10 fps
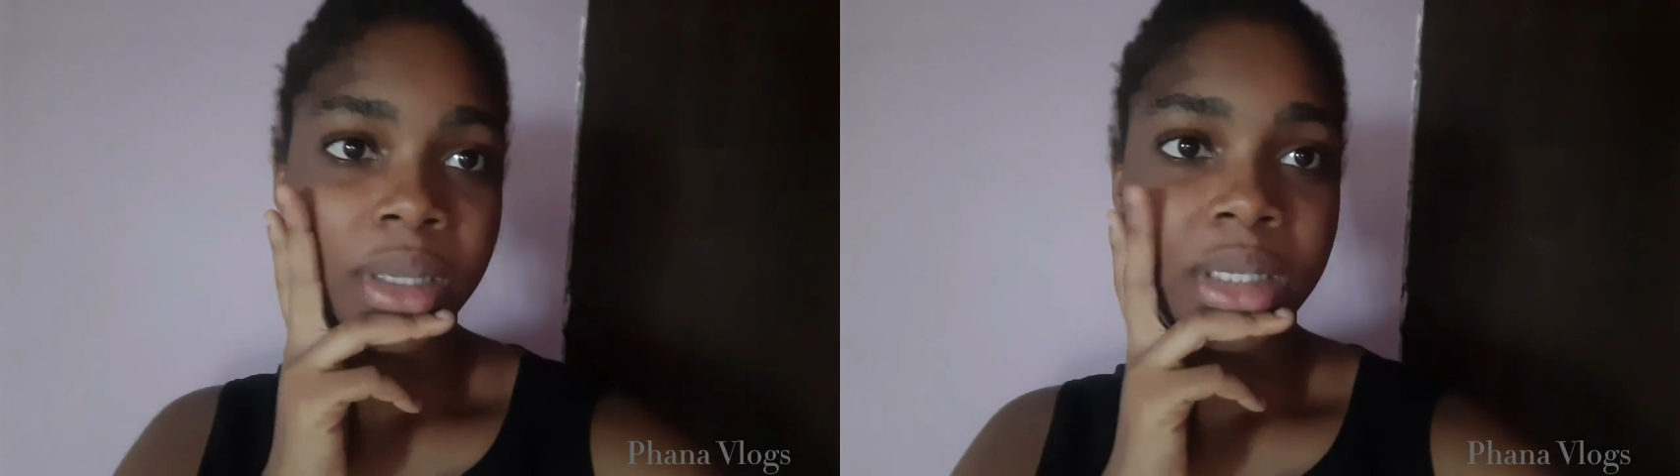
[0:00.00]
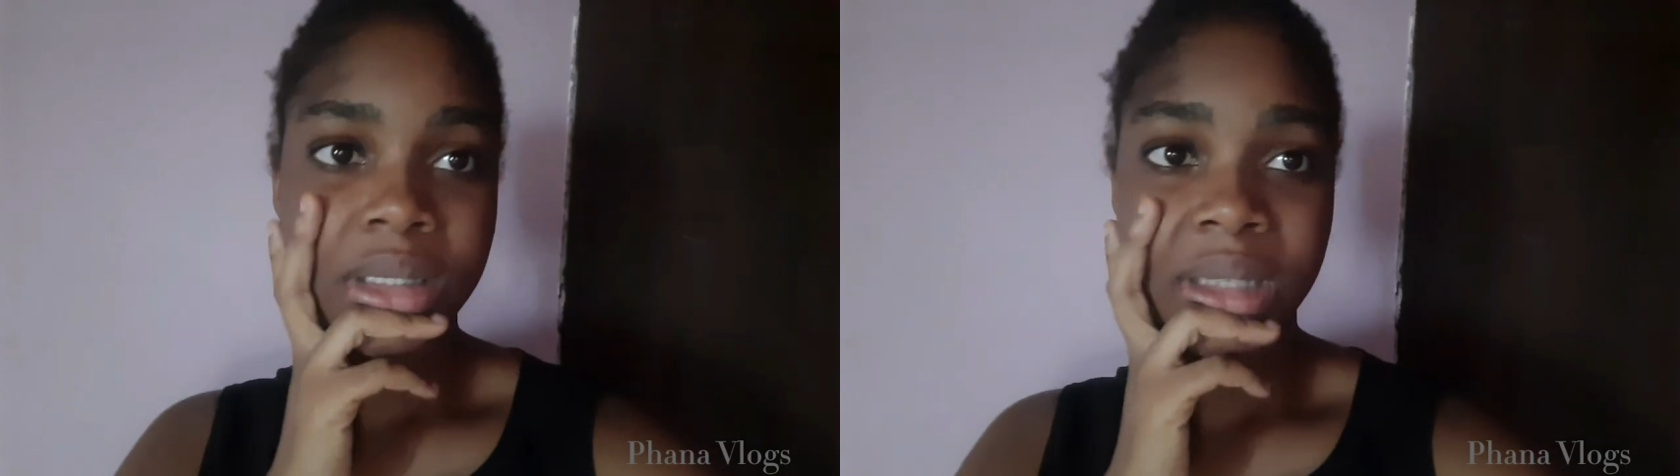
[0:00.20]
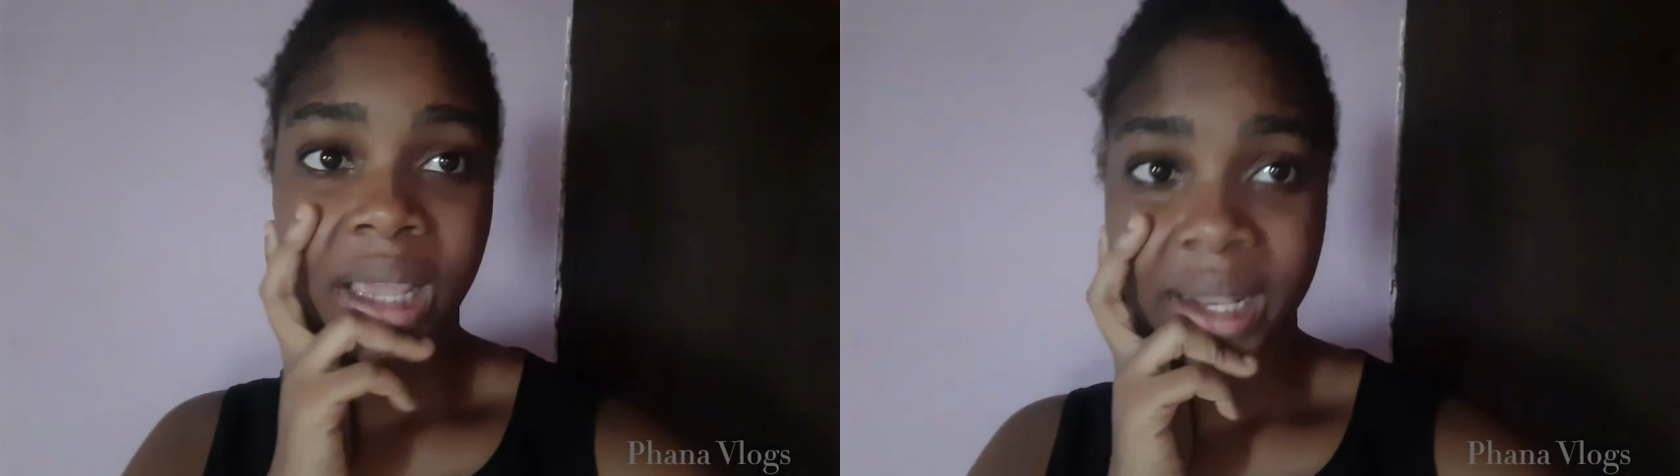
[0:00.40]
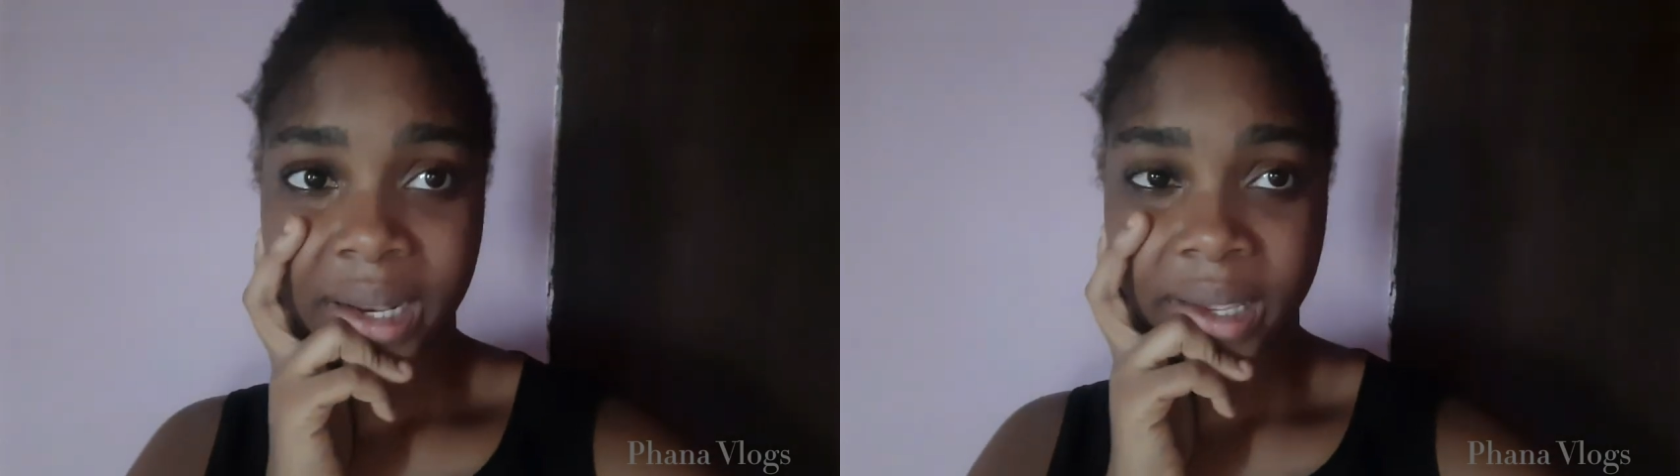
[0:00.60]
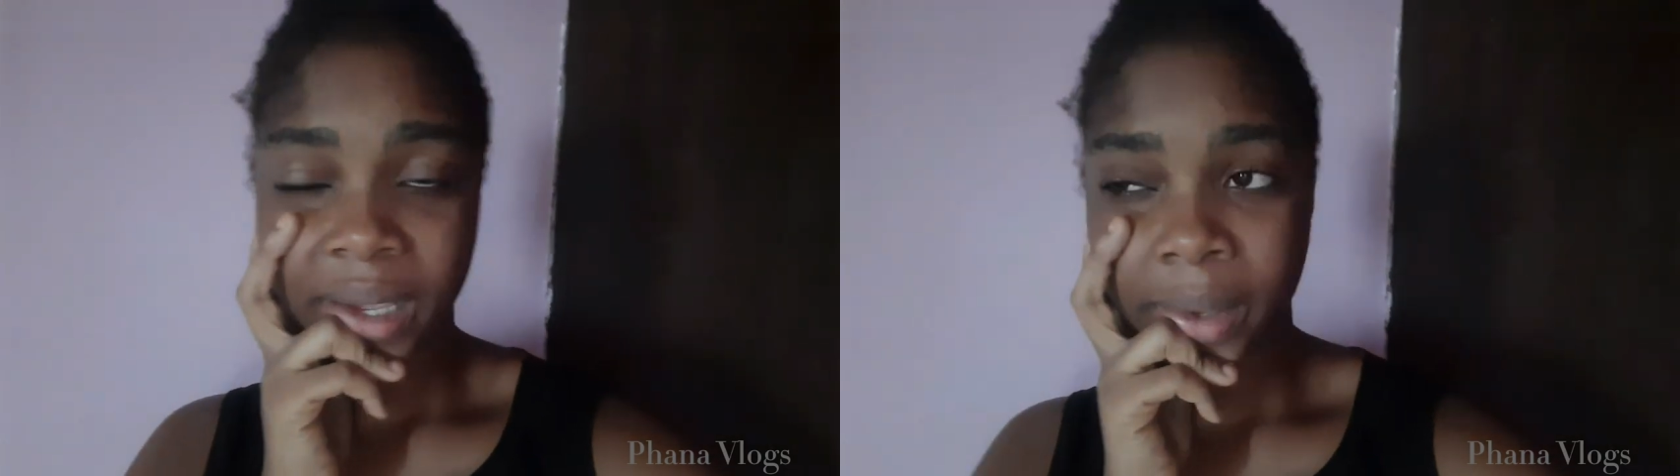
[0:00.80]
is 9
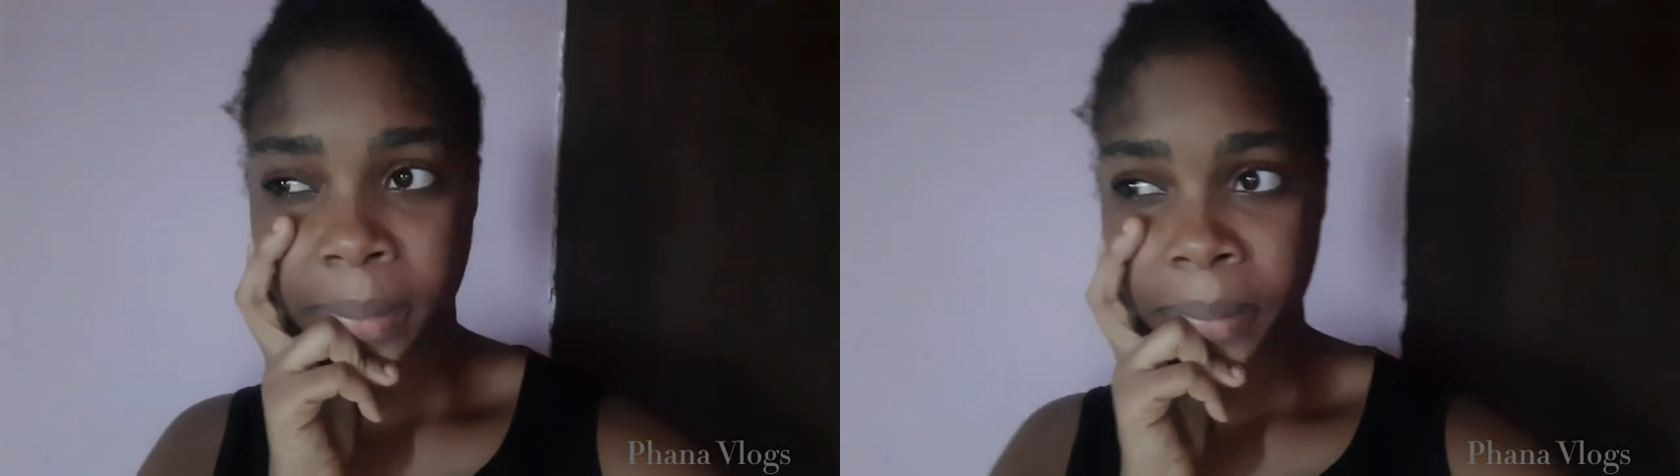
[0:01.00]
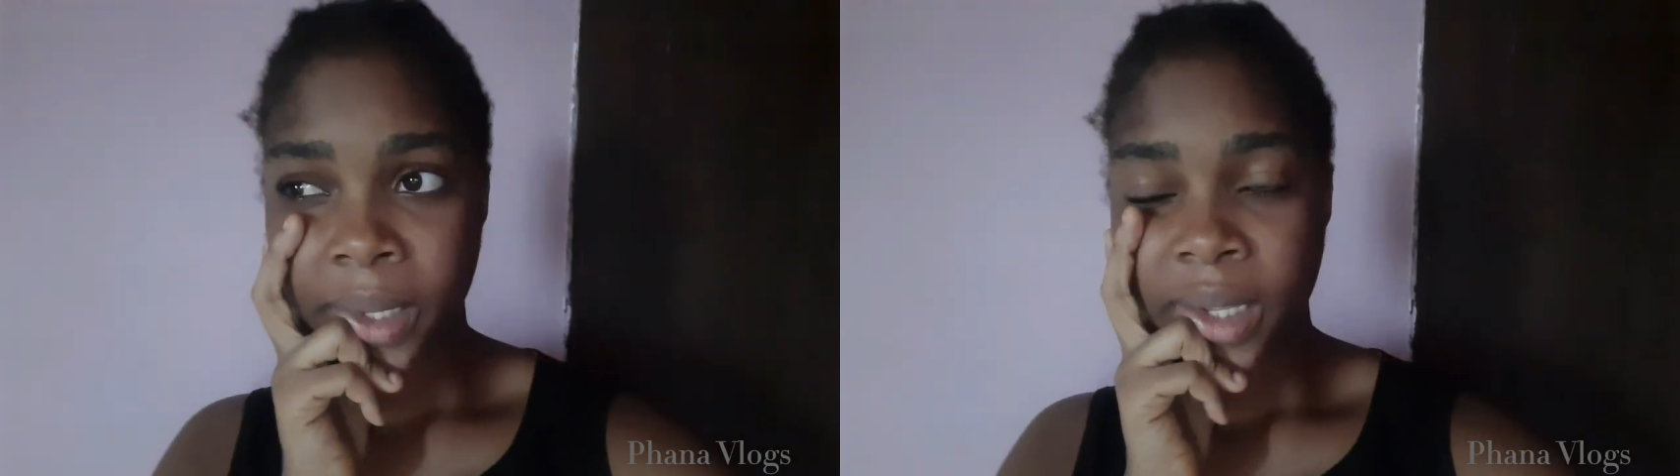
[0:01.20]
a.m.